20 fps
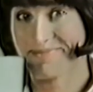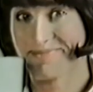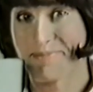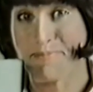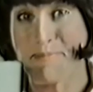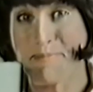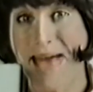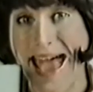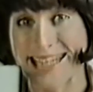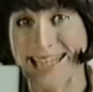
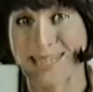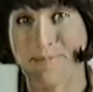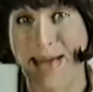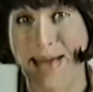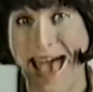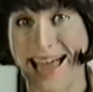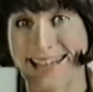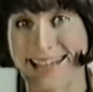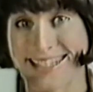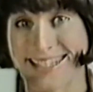Max
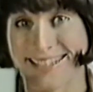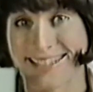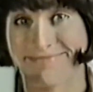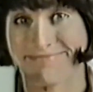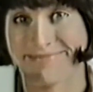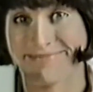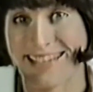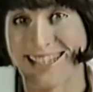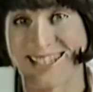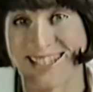Pax.
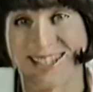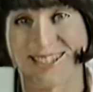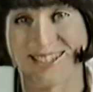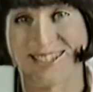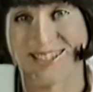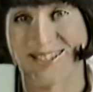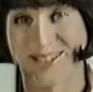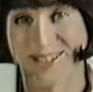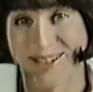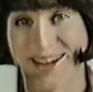It's a
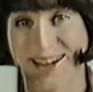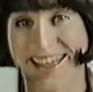sure